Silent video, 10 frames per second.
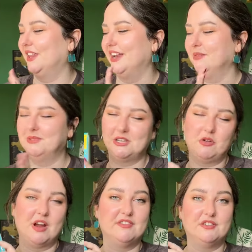and I'm so
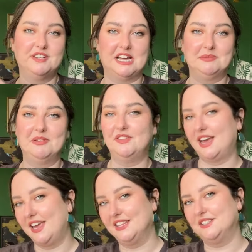grateful for Tasmin for
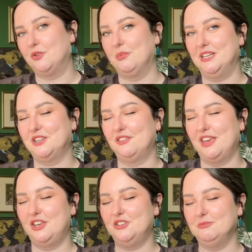getting this for me. So
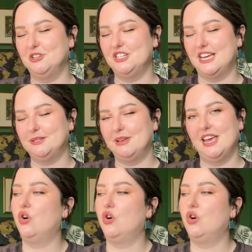thank you so much, Tasmin.